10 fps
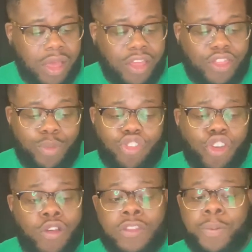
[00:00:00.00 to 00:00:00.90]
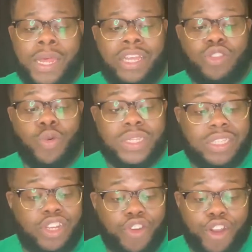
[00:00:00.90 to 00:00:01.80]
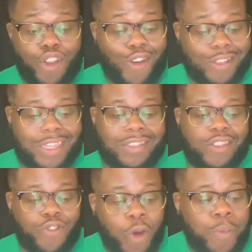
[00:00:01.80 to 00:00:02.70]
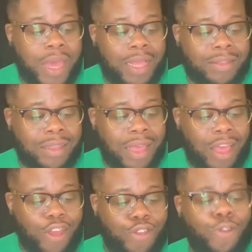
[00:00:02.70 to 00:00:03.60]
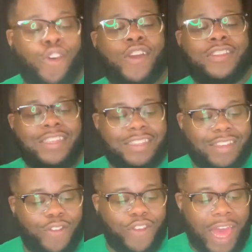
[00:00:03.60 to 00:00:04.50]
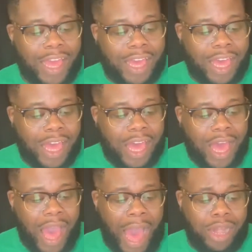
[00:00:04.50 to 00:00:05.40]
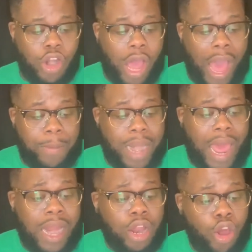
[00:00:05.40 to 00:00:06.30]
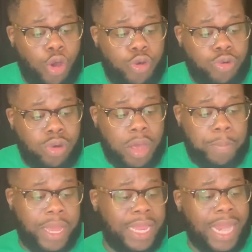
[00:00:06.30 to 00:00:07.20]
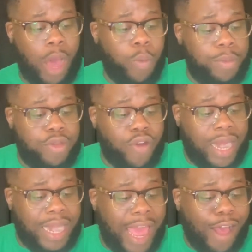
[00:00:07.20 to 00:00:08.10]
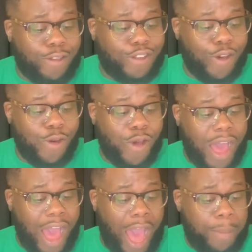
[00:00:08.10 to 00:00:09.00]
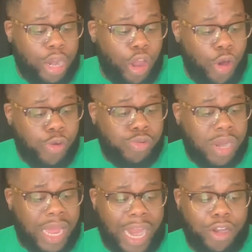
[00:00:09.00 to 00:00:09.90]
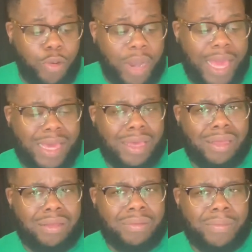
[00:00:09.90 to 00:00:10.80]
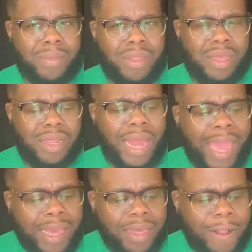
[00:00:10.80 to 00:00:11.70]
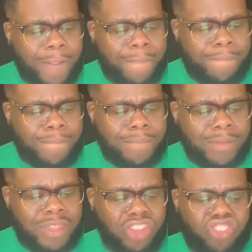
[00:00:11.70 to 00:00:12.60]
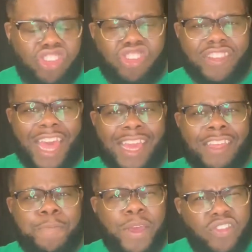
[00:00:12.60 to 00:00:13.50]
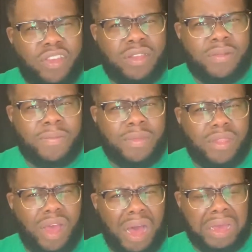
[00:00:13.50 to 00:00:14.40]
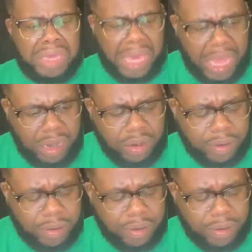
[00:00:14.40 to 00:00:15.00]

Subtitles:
Them drawings play twisted during long distance romance. You talking to yourself like, I'm not alone, but he not with me right now, so I'm alone and I don't like it. Like, did she just like his picture? Again?